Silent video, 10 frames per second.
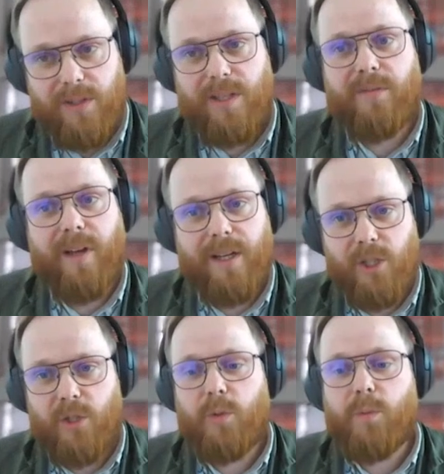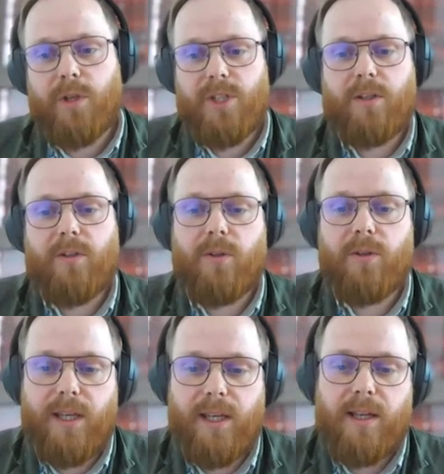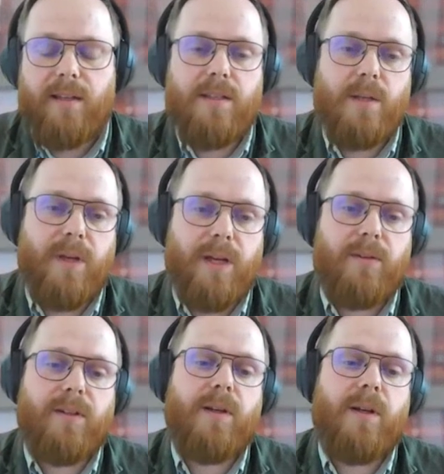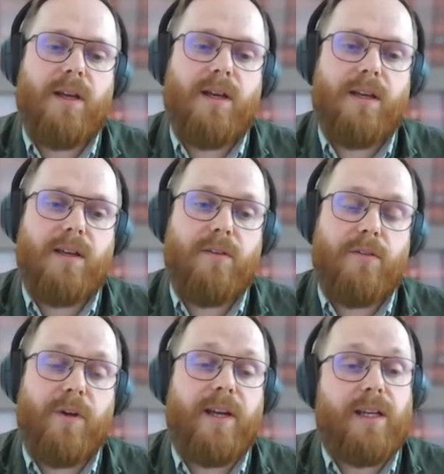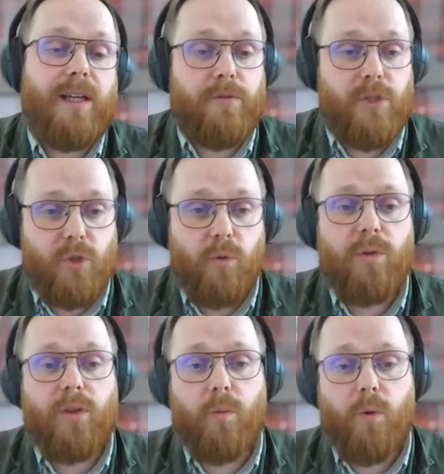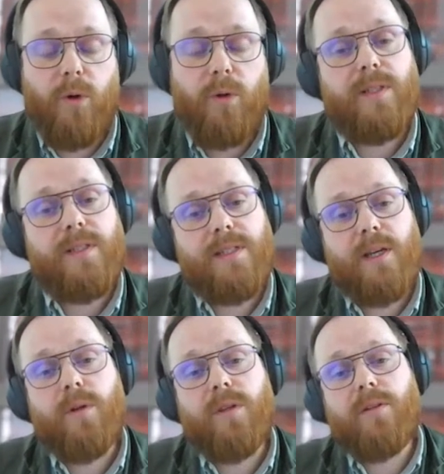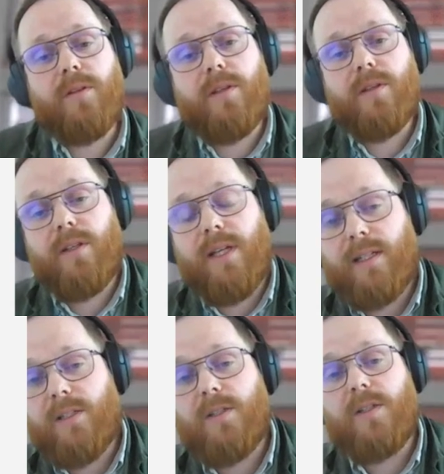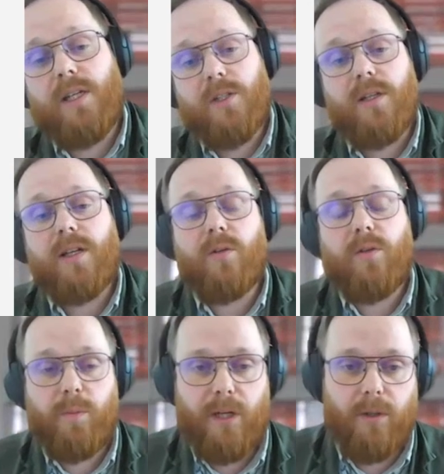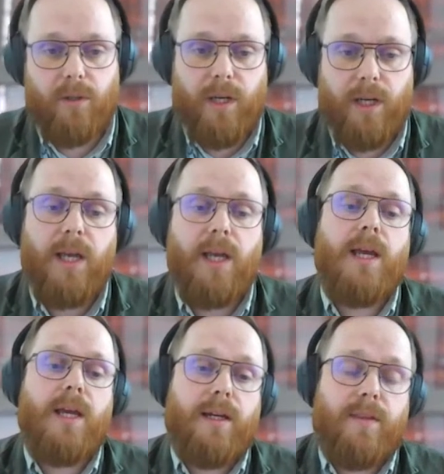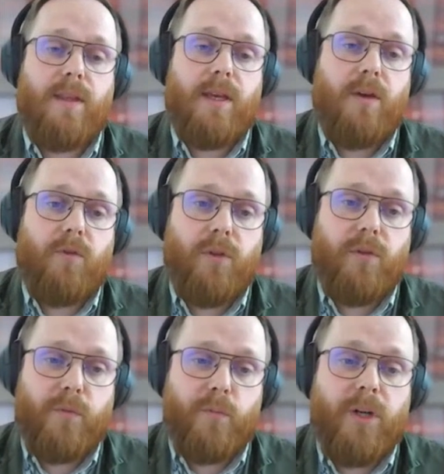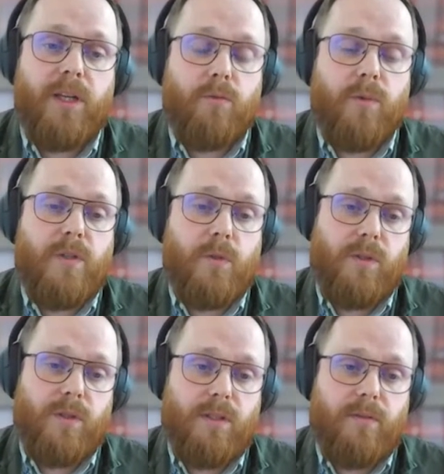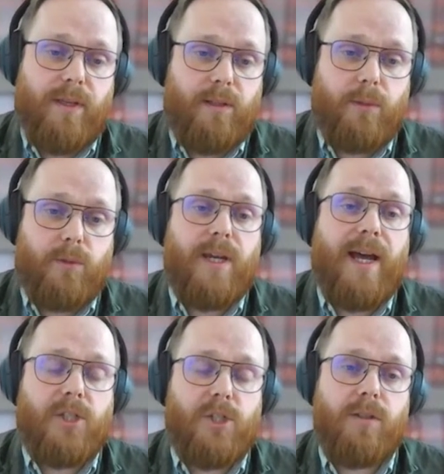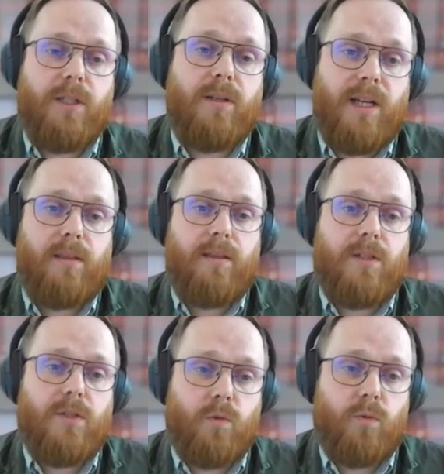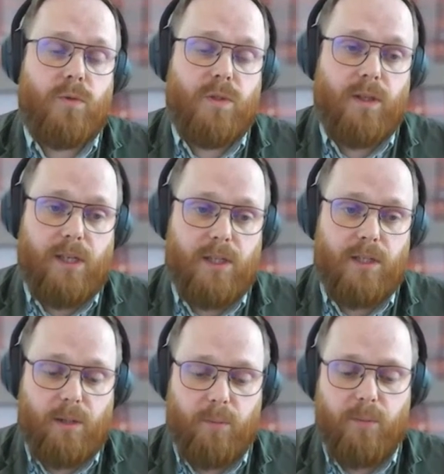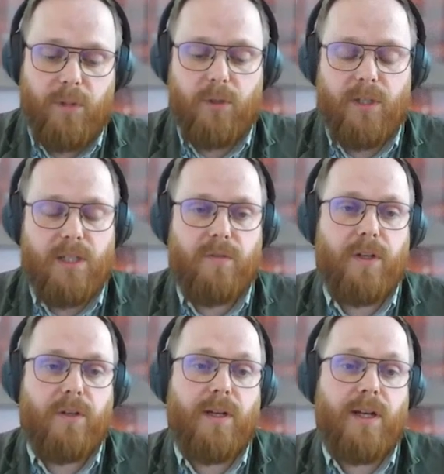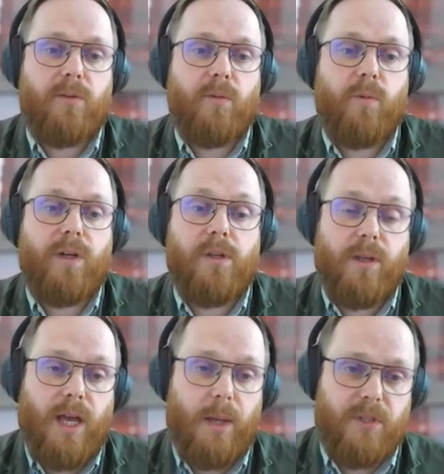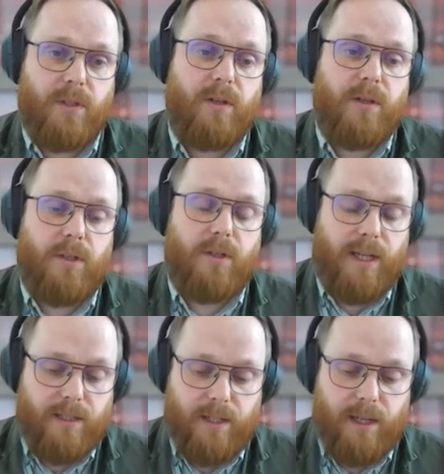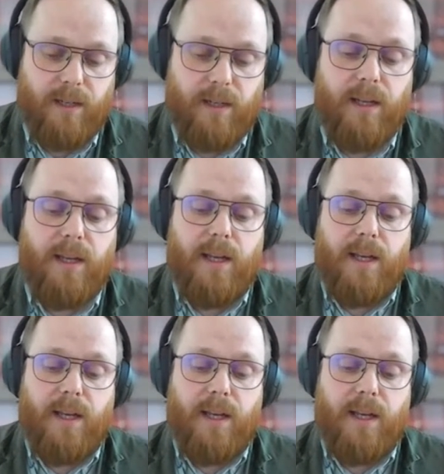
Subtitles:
UNICEF ITU project called GIGA is about finding every school in the world and saying whether or not they're connected to the internet or the power grid. And then they have a lot of money and resources available to actually connect these schools to the internet. But you need to figure out where your gaps are in your data set,